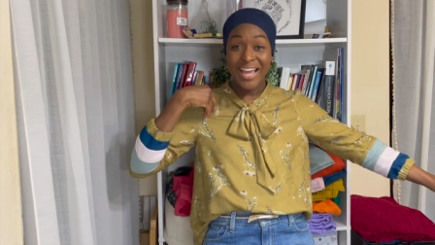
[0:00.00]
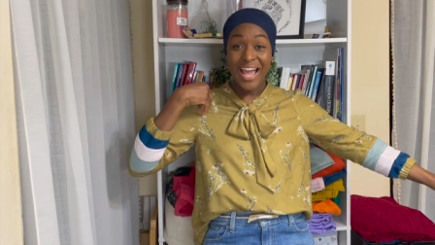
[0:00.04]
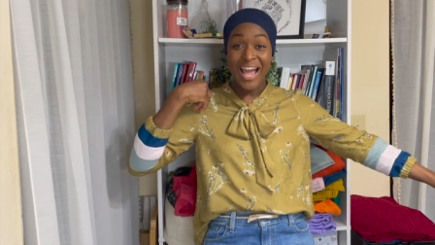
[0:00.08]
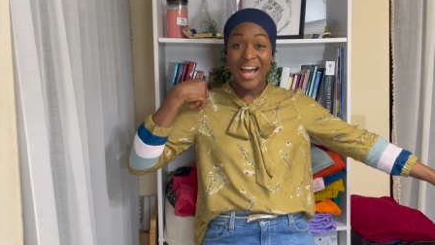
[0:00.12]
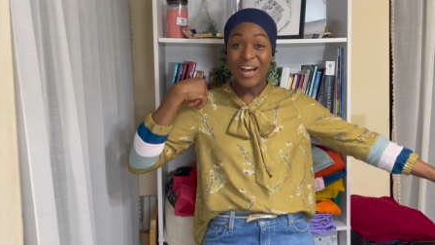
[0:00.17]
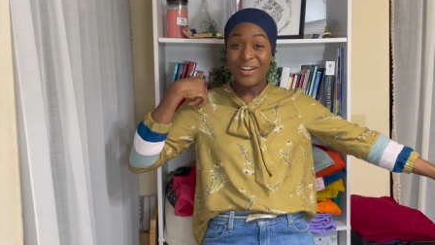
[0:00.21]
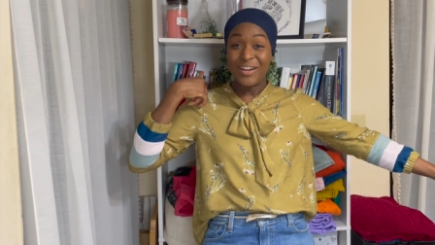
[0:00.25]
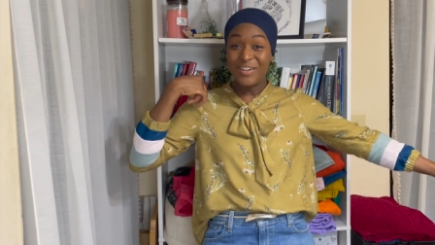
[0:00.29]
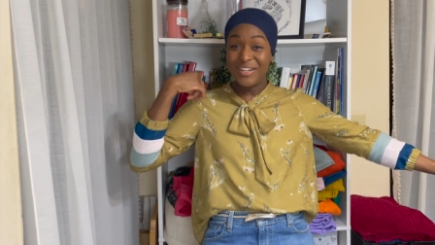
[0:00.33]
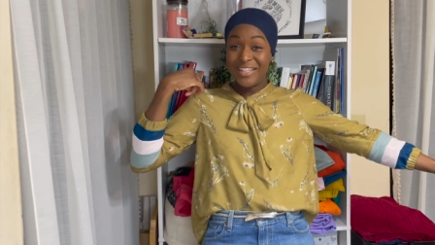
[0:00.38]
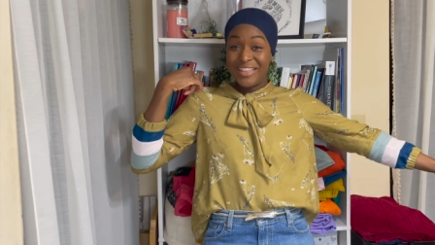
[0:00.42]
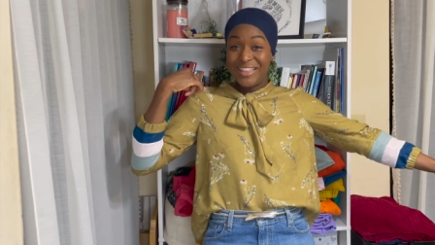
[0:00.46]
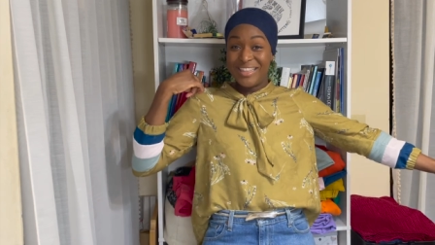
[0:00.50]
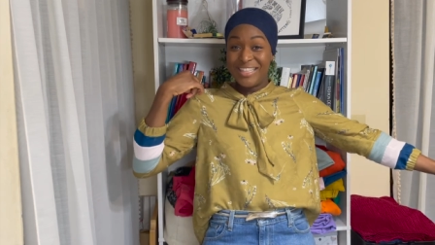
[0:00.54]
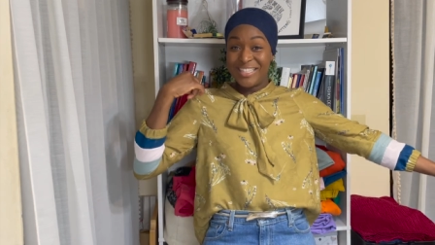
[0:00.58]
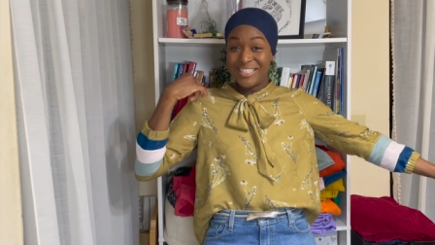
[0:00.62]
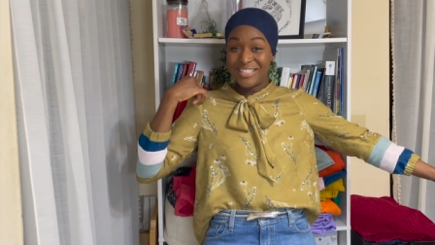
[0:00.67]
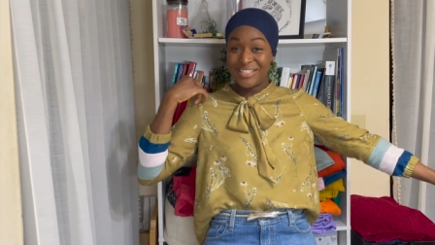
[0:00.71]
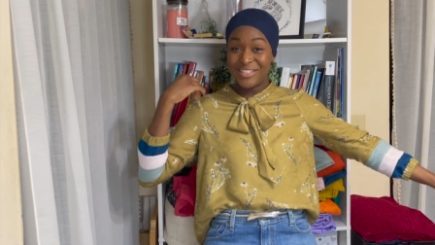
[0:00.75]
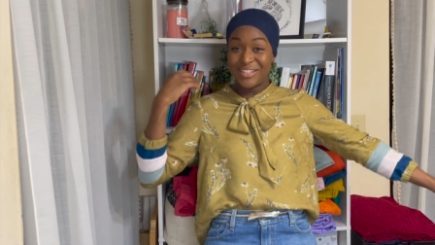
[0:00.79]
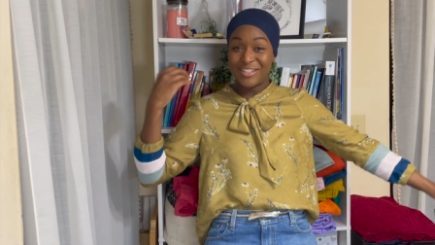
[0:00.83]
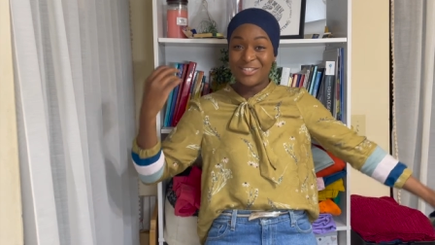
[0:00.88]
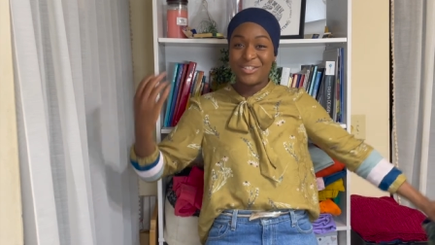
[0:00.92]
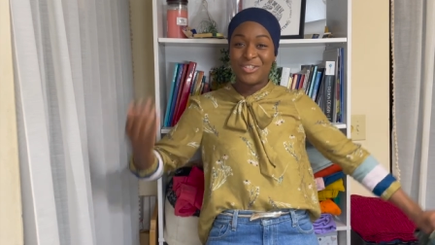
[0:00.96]
How did
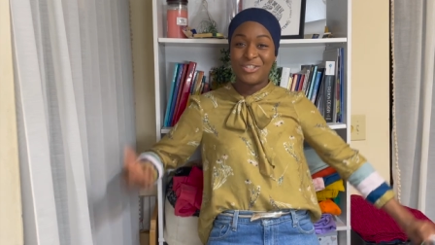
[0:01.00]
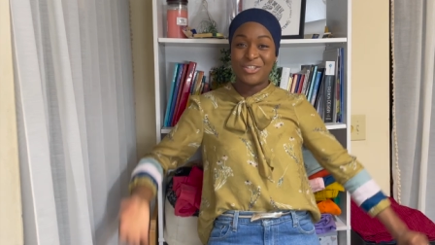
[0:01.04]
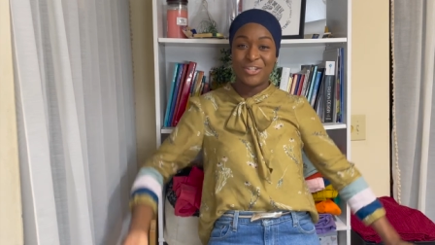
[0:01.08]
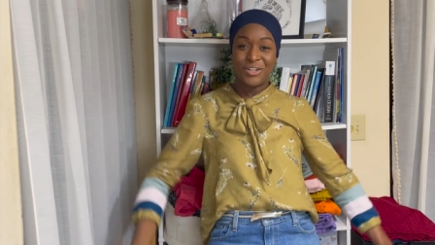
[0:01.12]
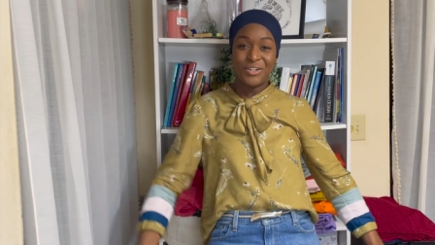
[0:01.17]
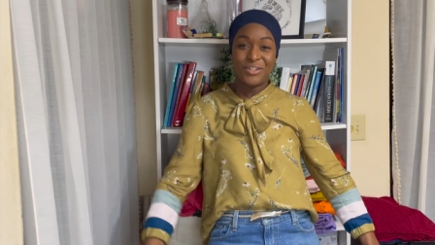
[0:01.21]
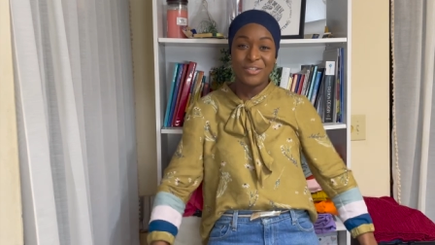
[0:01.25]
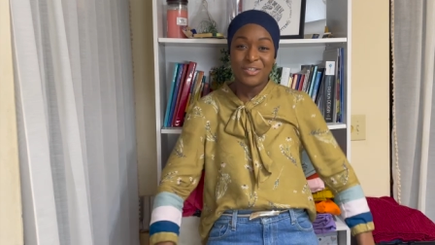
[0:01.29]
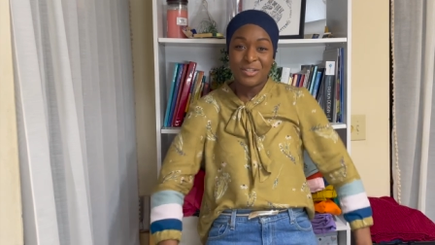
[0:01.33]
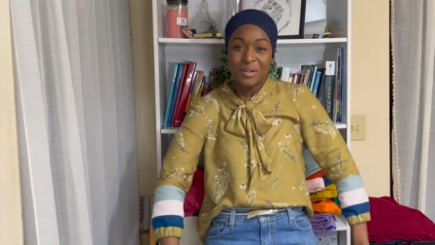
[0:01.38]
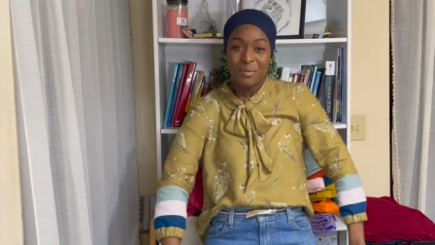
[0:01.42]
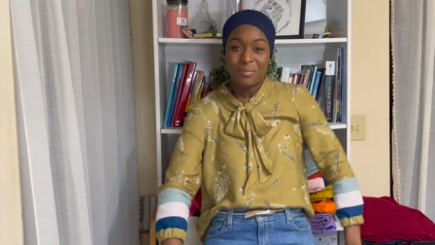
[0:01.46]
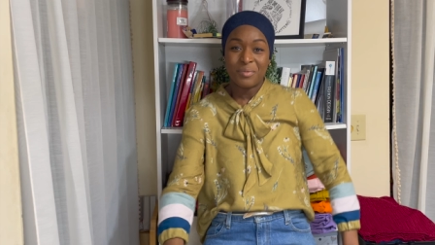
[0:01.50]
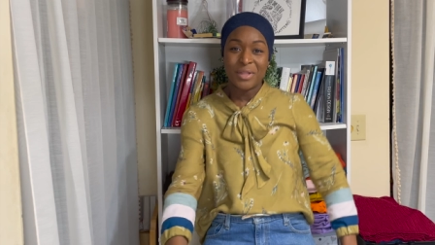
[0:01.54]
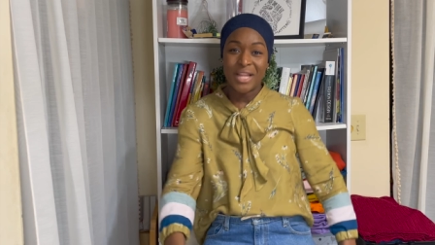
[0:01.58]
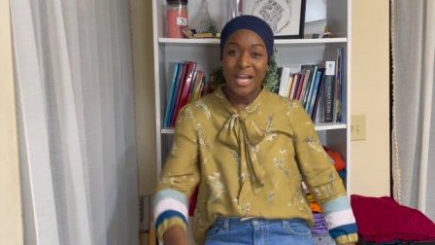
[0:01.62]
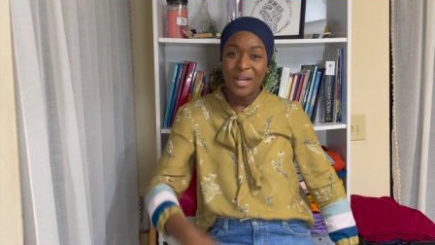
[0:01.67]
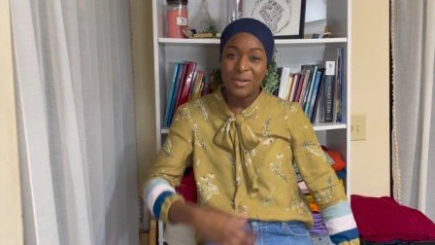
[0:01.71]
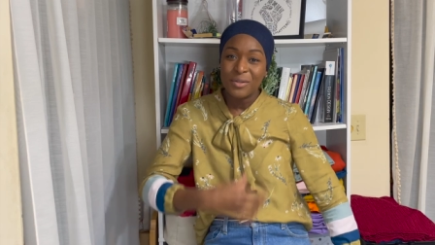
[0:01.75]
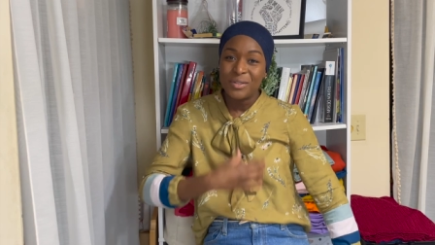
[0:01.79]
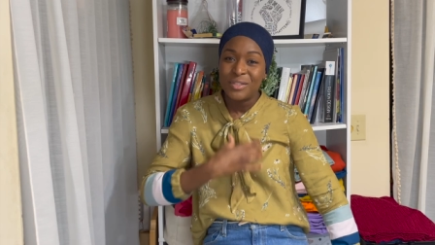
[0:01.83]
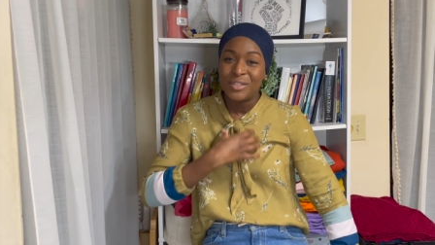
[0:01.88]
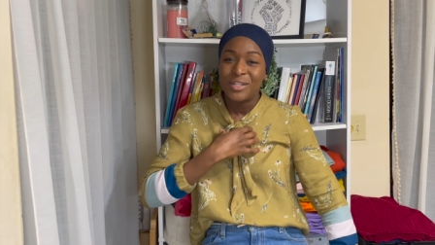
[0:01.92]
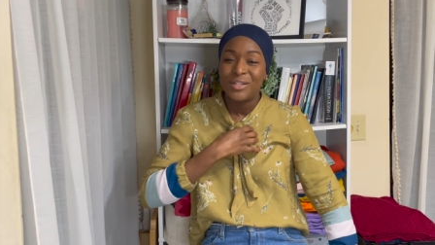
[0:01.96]
this shirt
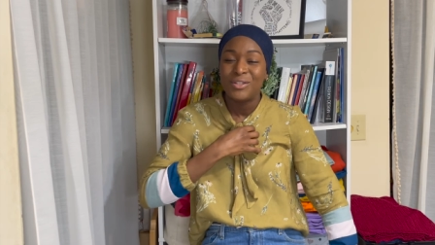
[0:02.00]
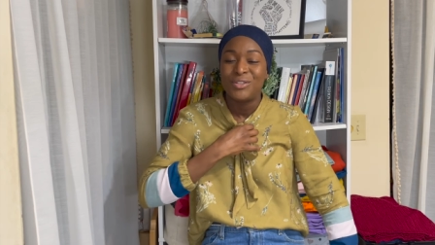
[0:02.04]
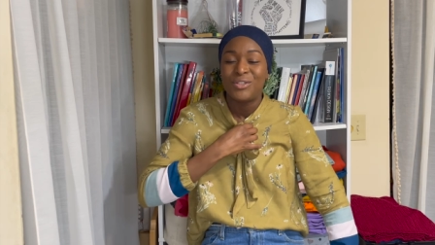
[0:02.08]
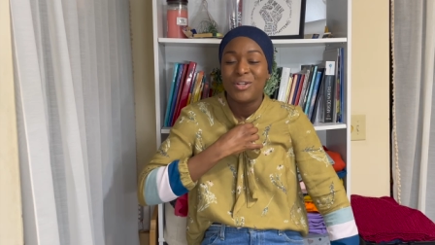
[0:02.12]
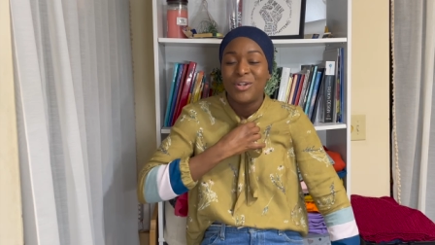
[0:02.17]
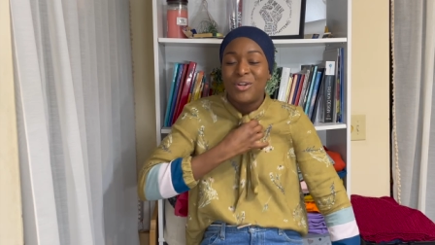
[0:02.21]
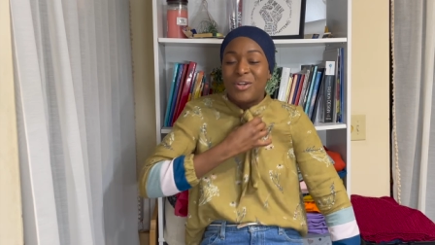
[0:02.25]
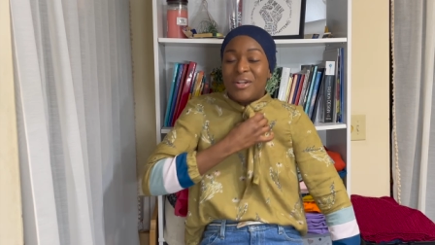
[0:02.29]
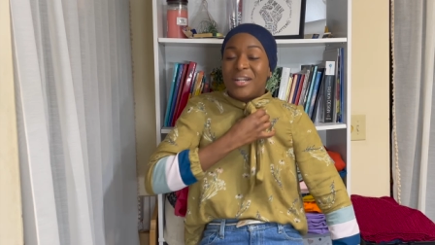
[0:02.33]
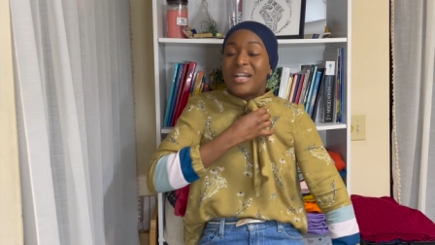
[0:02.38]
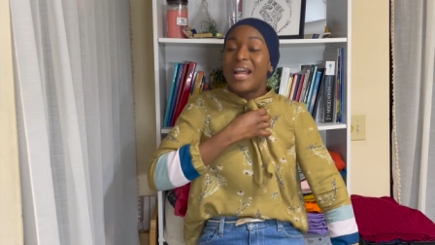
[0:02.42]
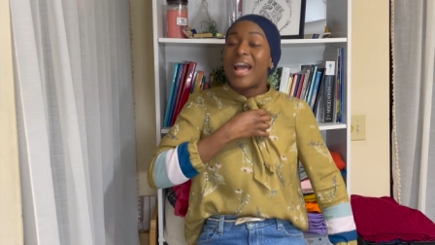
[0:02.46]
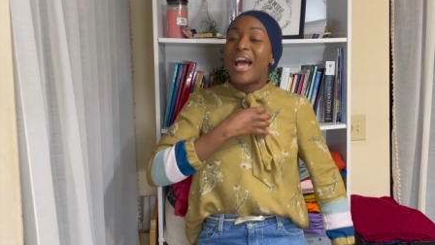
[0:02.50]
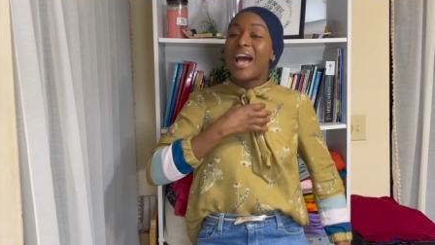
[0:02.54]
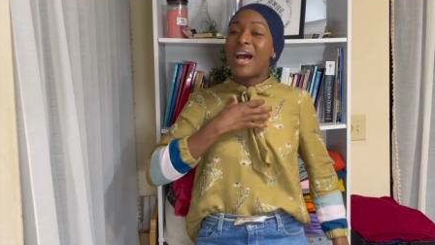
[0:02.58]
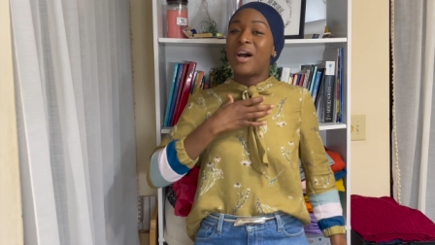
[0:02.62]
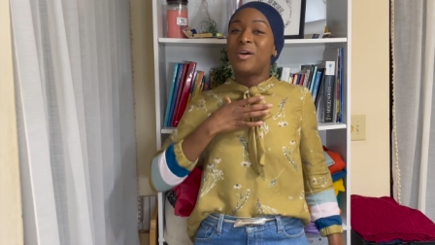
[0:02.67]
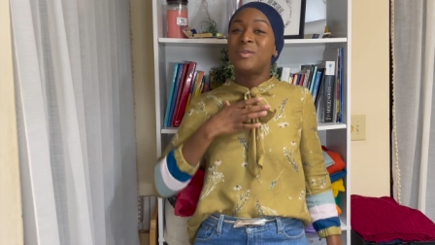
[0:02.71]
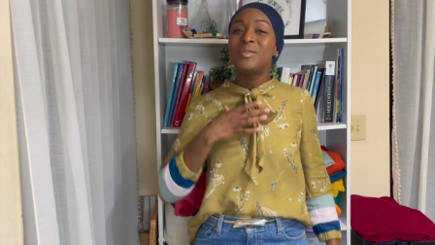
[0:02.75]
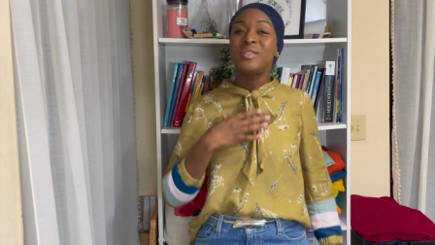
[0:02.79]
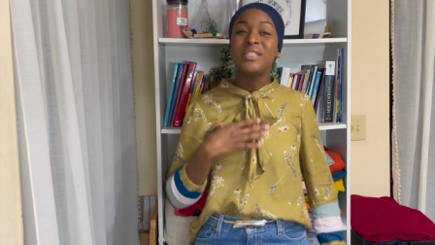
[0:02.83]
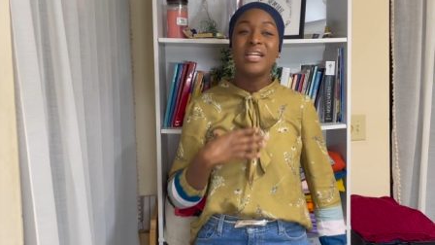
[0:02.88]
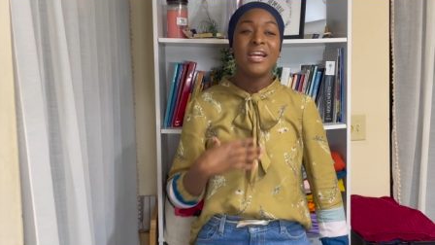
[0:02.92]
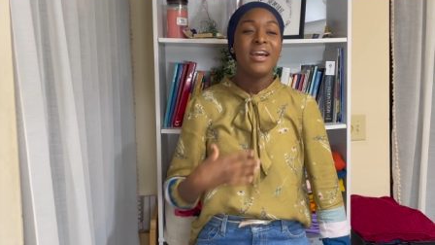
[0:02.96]
blouse turn
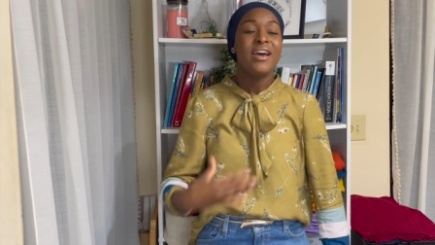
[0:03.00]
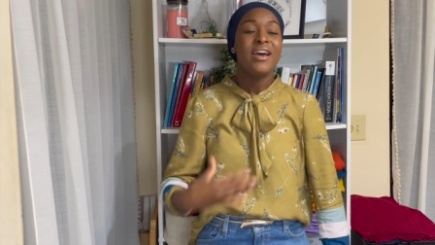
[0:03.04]
out?